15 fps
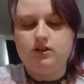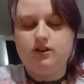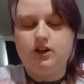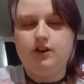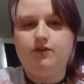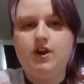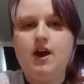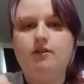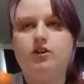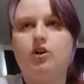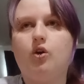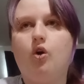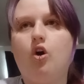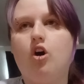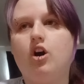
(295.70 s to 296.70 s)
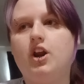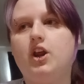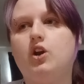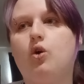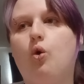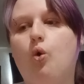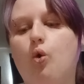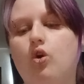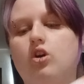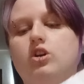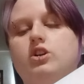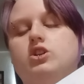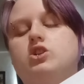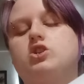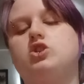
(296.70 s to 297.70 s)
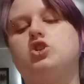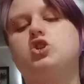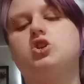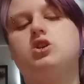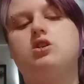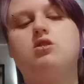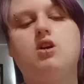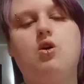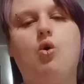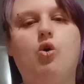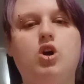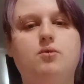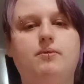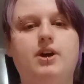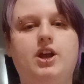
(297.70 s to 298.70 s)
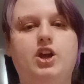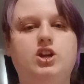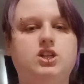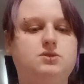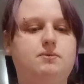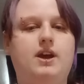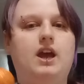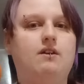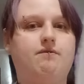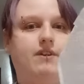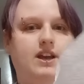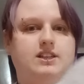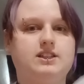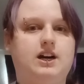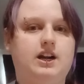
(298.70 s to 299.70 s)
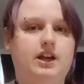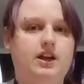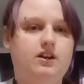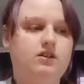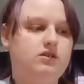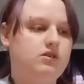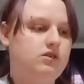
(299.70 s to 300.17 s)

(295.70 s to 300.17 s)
Now if you have already an orange ornament, you can just paint a face on it.